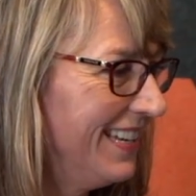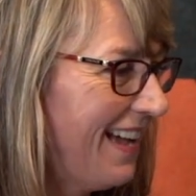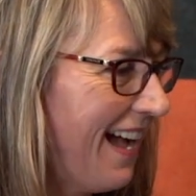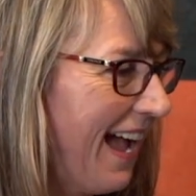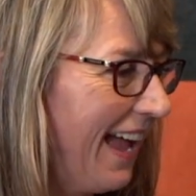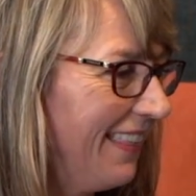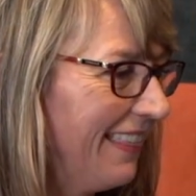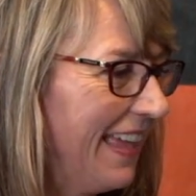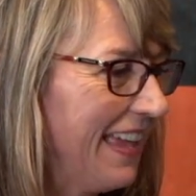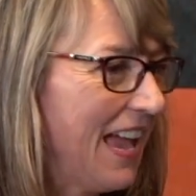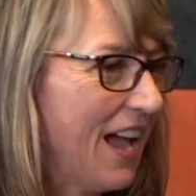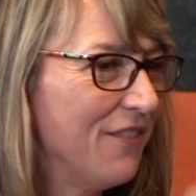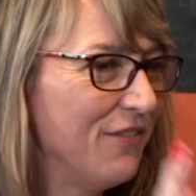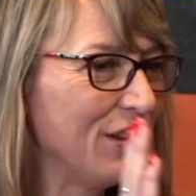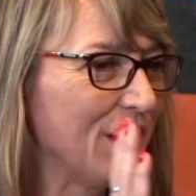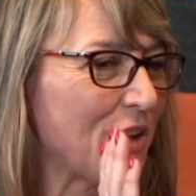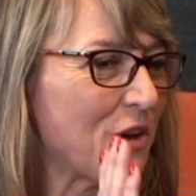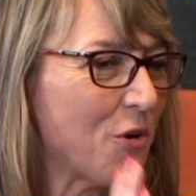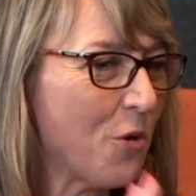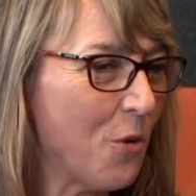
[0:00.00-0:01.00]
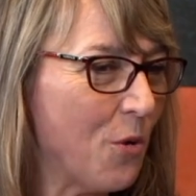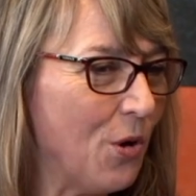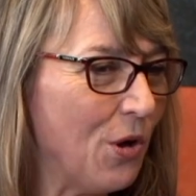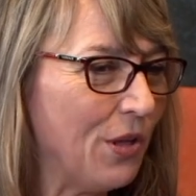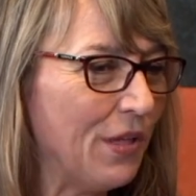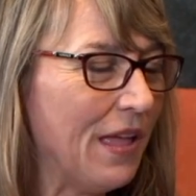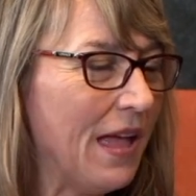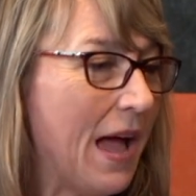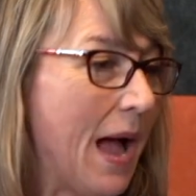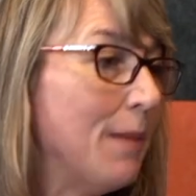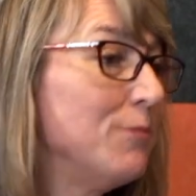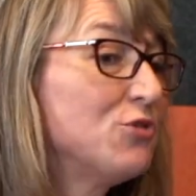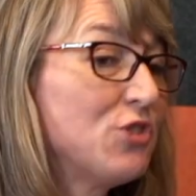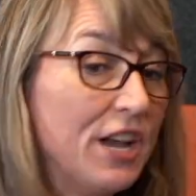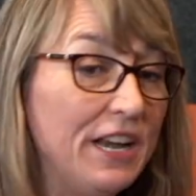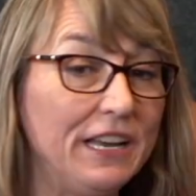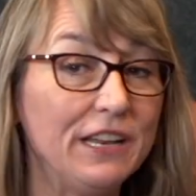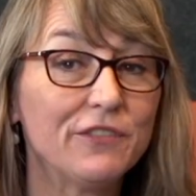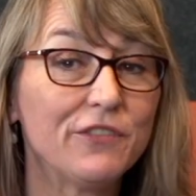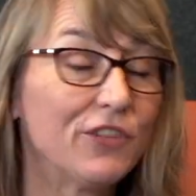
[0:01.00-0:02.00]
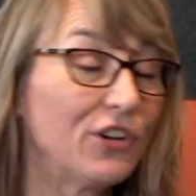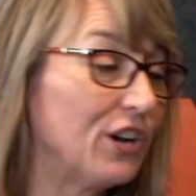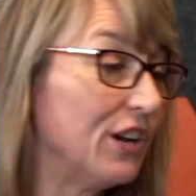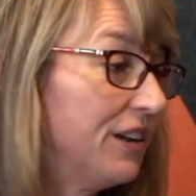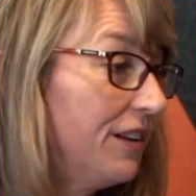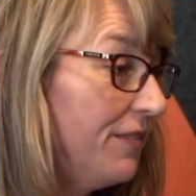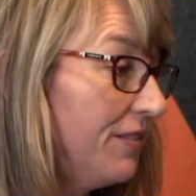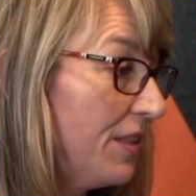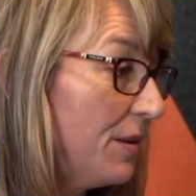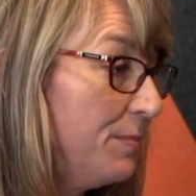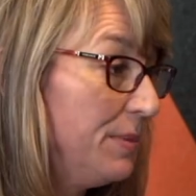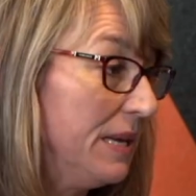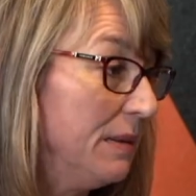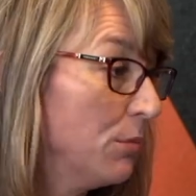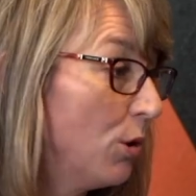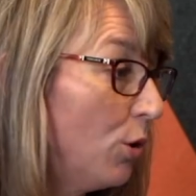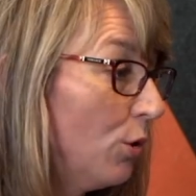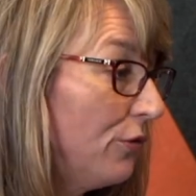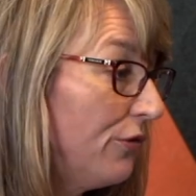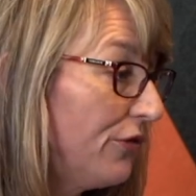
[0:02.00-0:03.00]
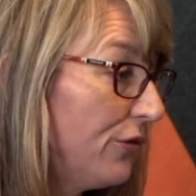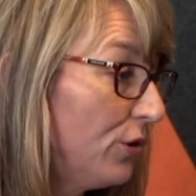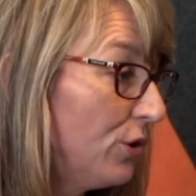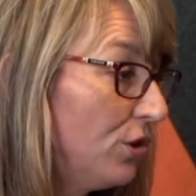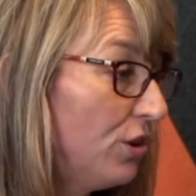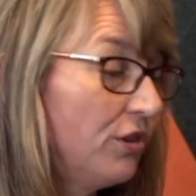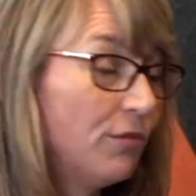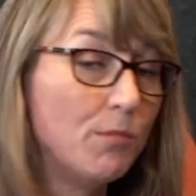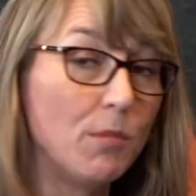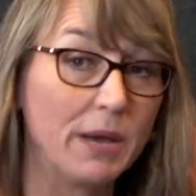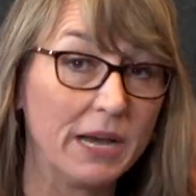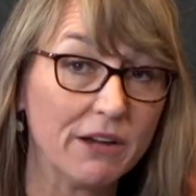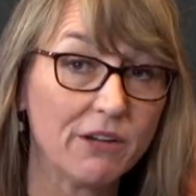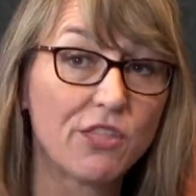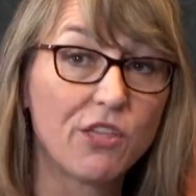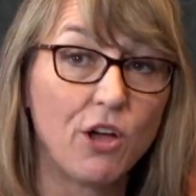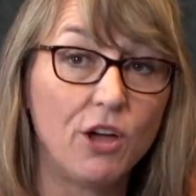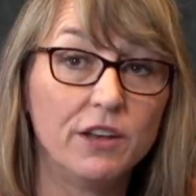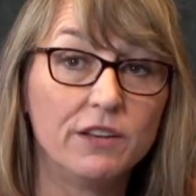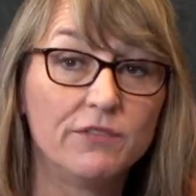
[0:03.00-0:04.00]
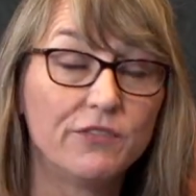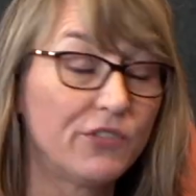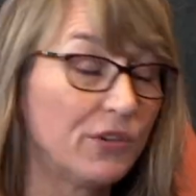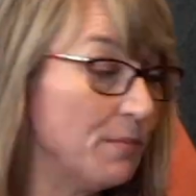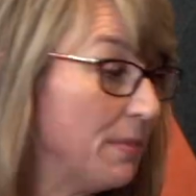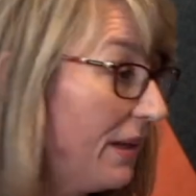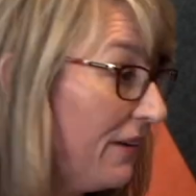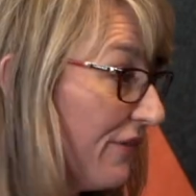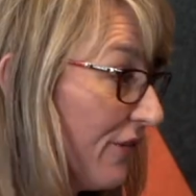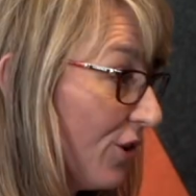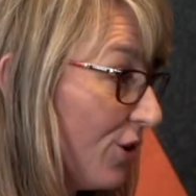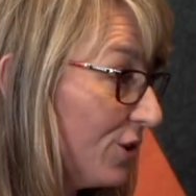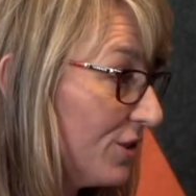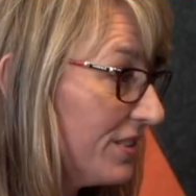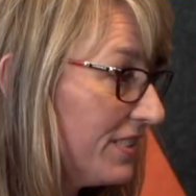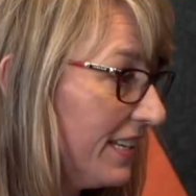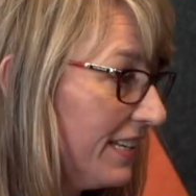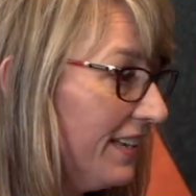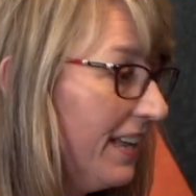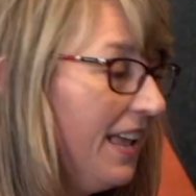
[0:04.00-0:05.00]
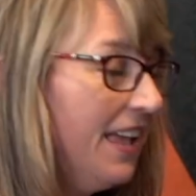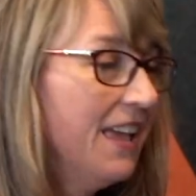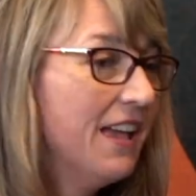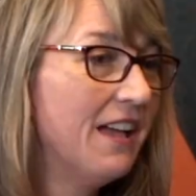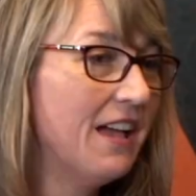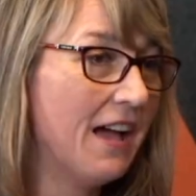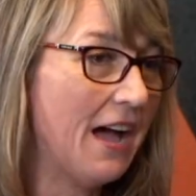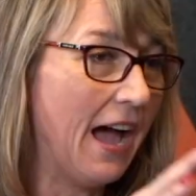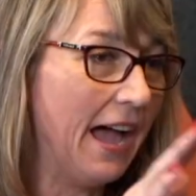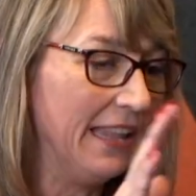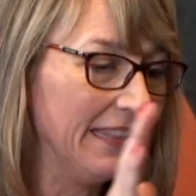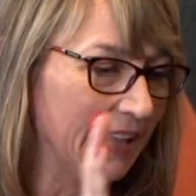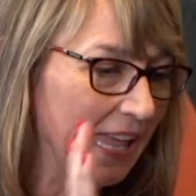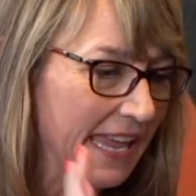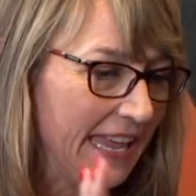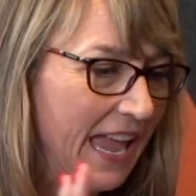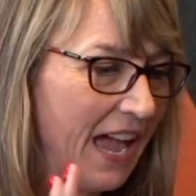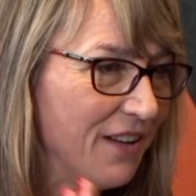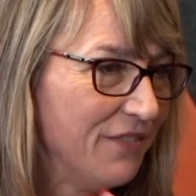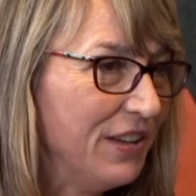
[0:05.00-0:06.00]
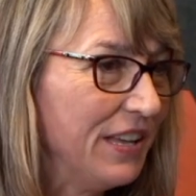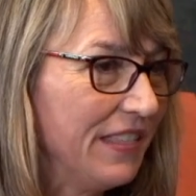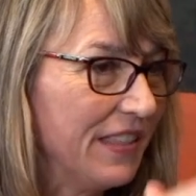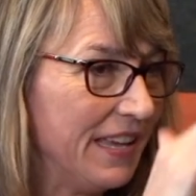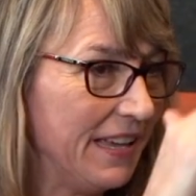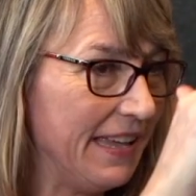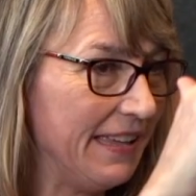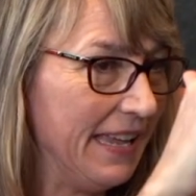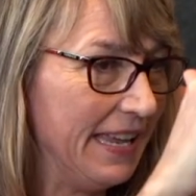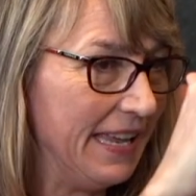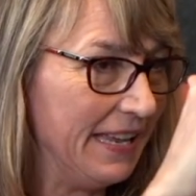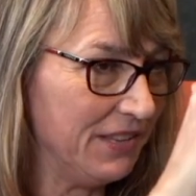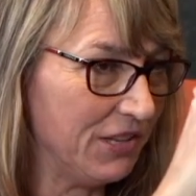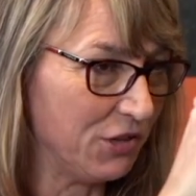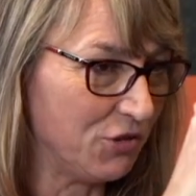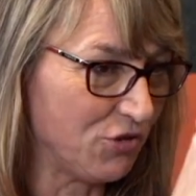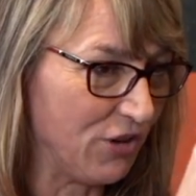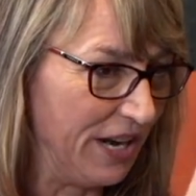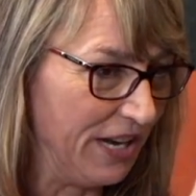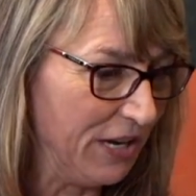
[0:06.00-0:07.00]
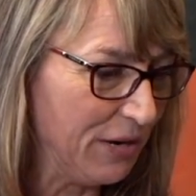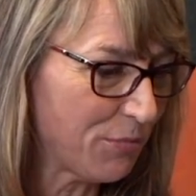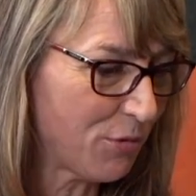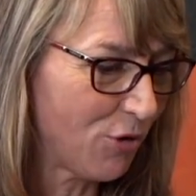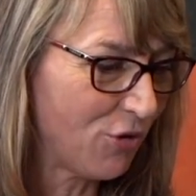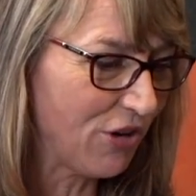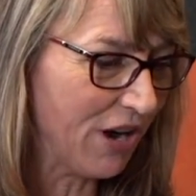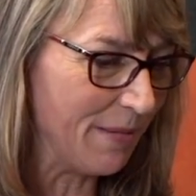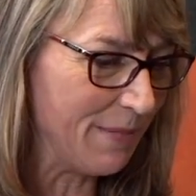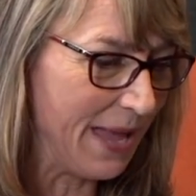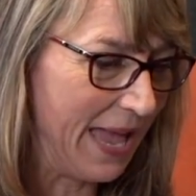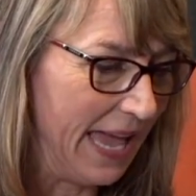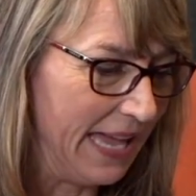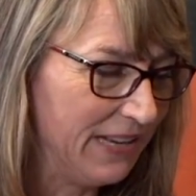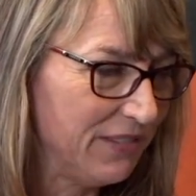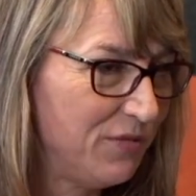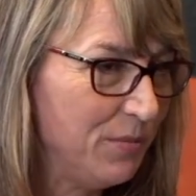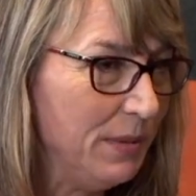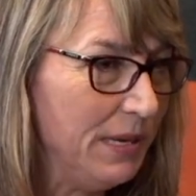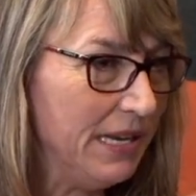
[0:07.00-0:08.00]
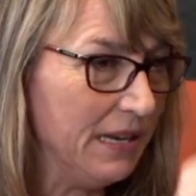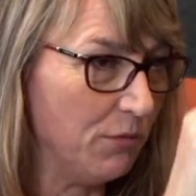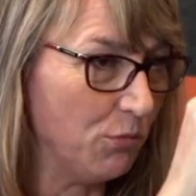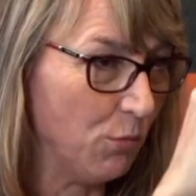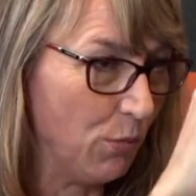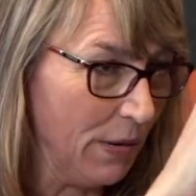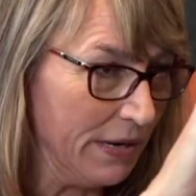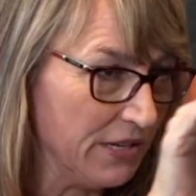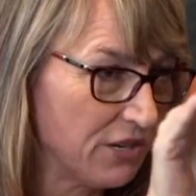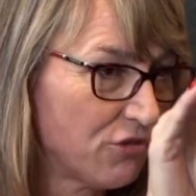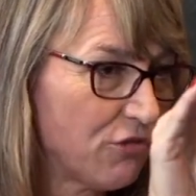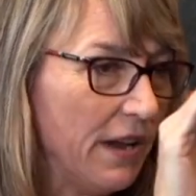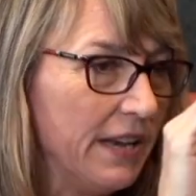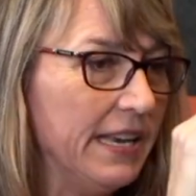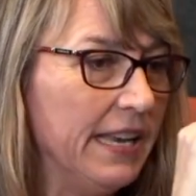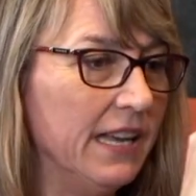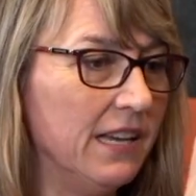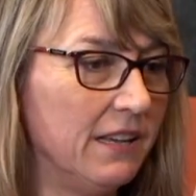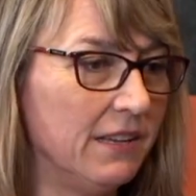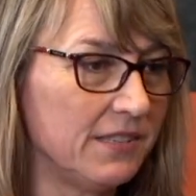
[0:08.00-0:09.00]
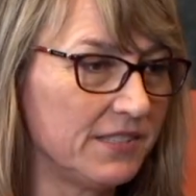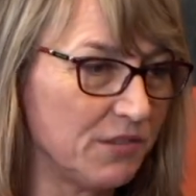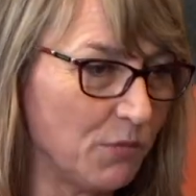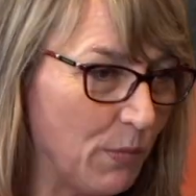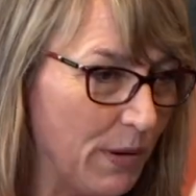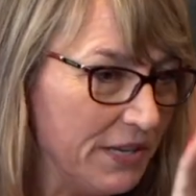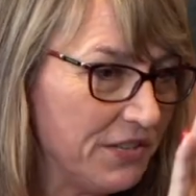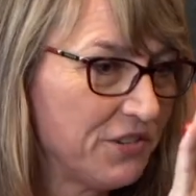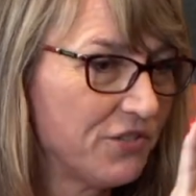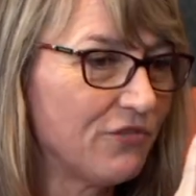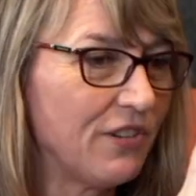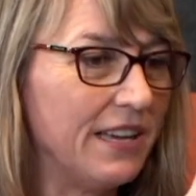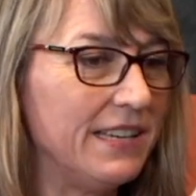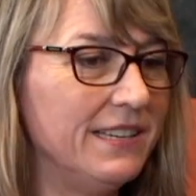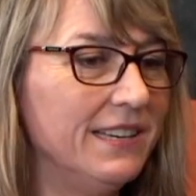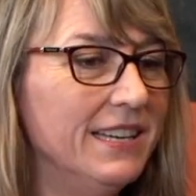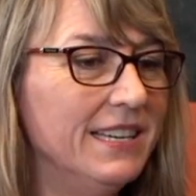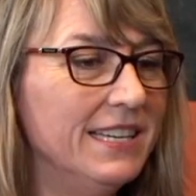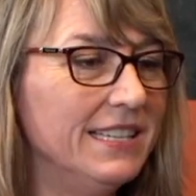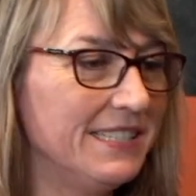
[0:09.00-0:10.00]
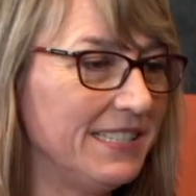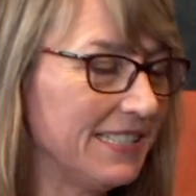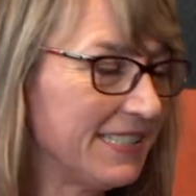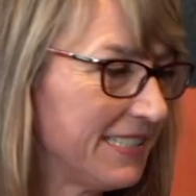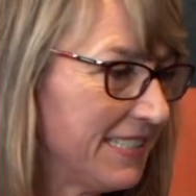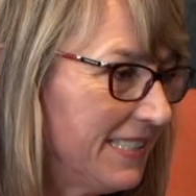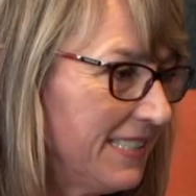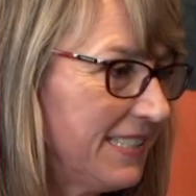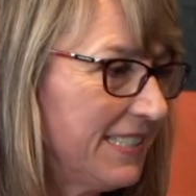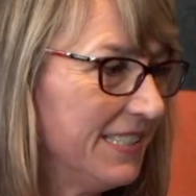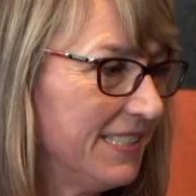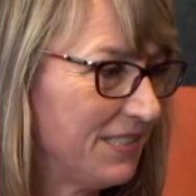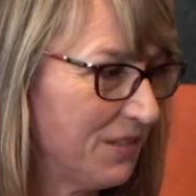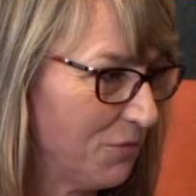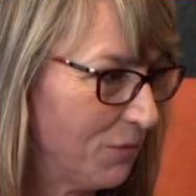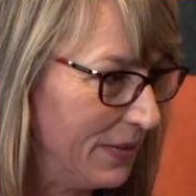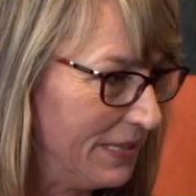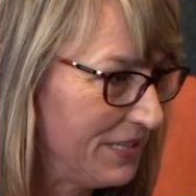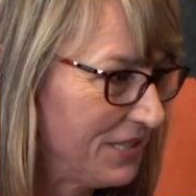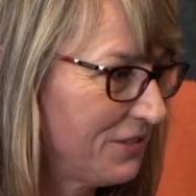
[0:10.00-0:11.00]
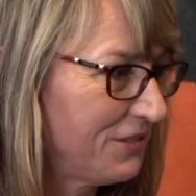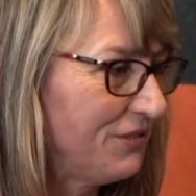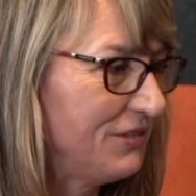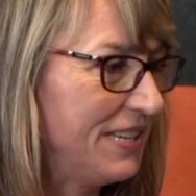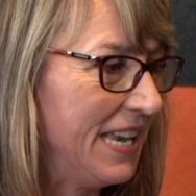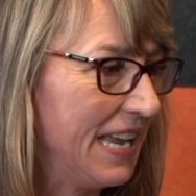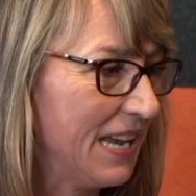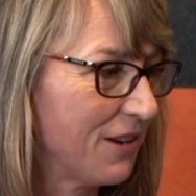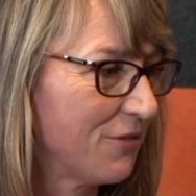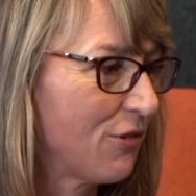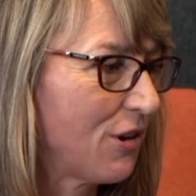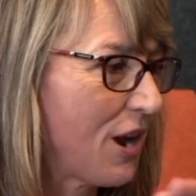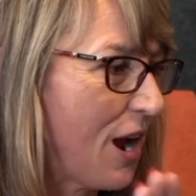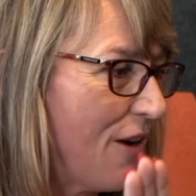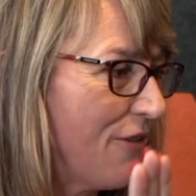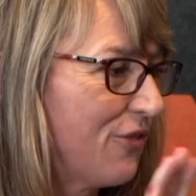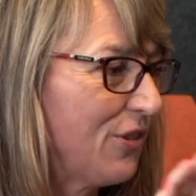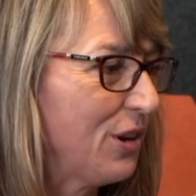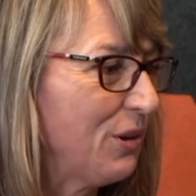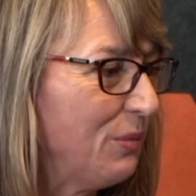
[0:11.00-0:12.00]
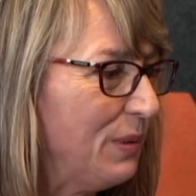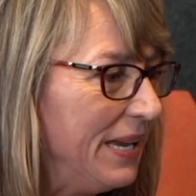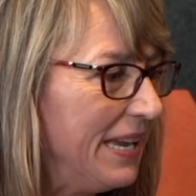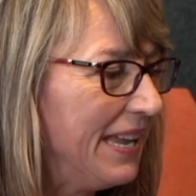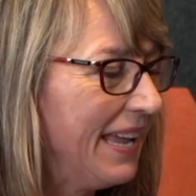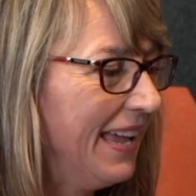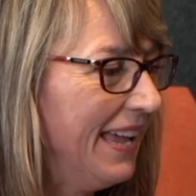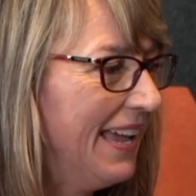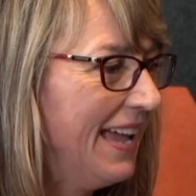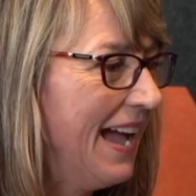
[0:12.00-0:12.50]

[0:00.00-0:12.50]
I like having a goal. I'm training for the BMO full marathon for May 1st, and I like having the training program ahead of me and when to run hills and when to run distances and when to take a recovery week,